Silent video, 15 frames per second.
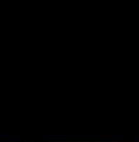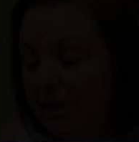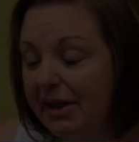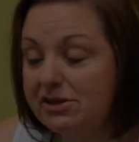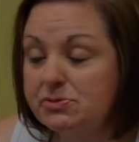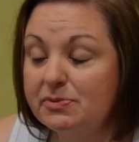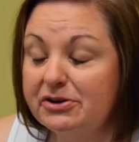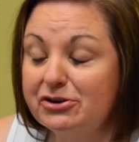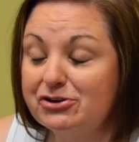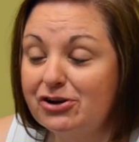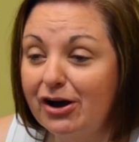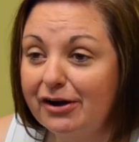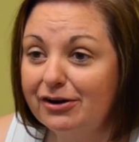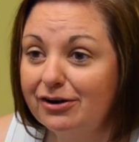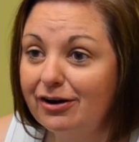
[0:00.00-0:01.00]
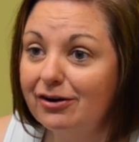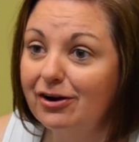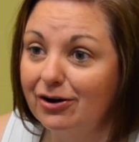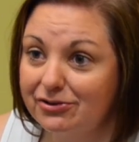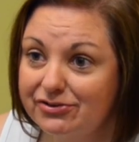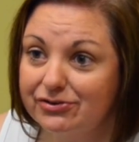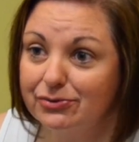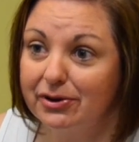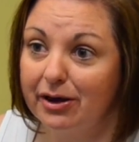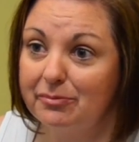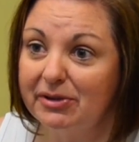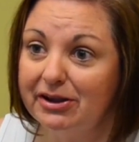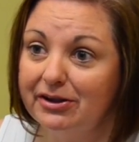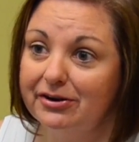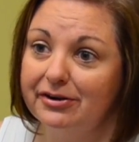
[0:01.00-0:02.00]
My husband and daughter are also
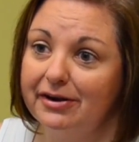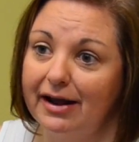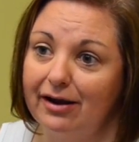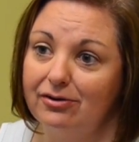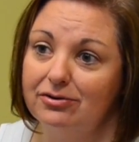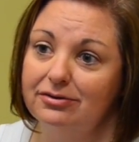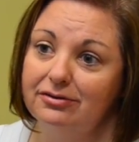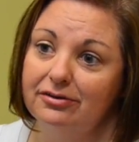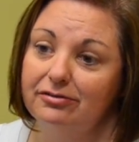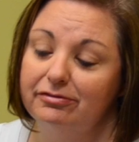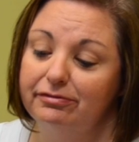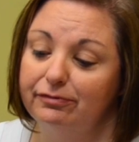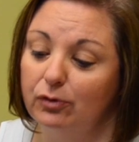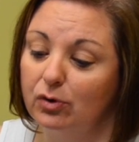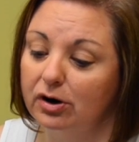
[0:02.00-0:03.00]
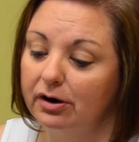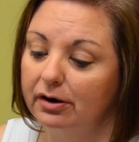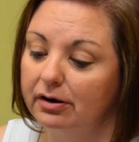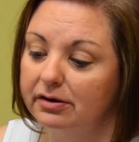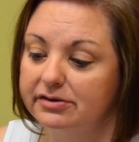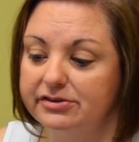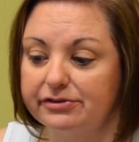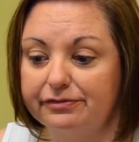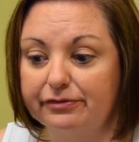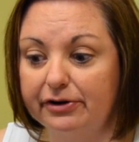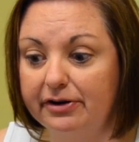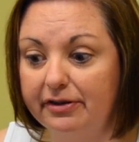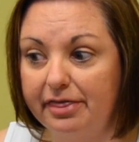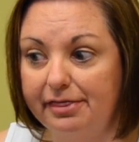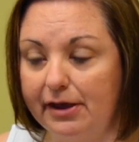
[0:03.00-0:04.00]
coming here now for
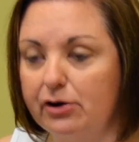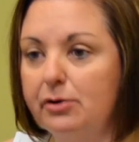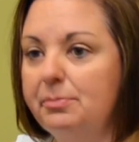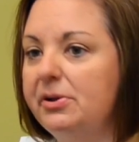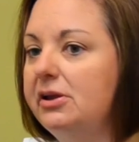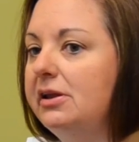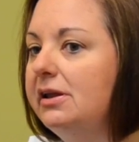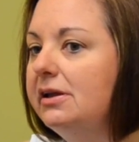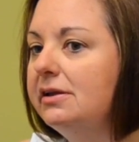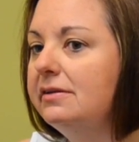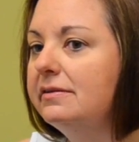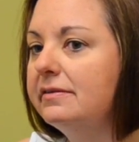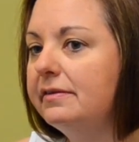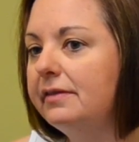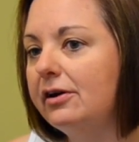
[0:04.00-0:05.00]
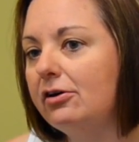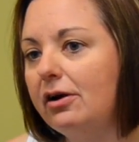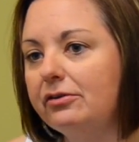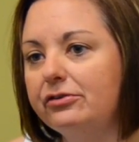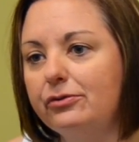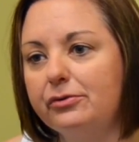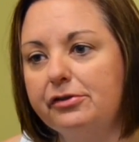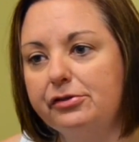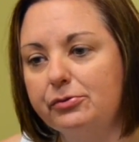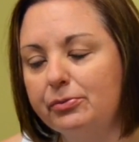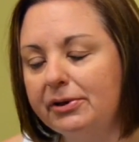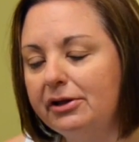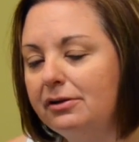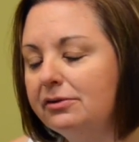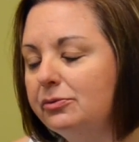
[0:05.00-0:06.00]
different therapy needs. They're also
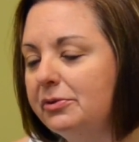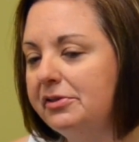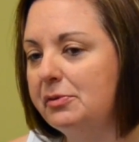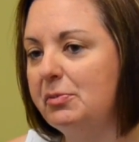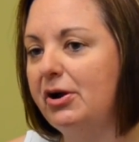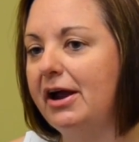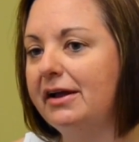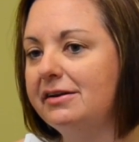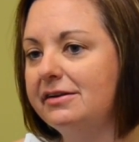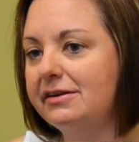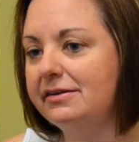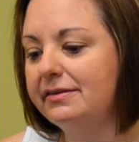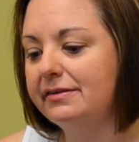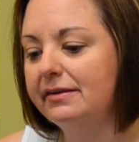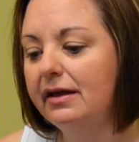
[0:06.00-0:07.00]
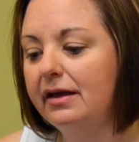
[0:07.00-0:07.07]
thrilled with the practice.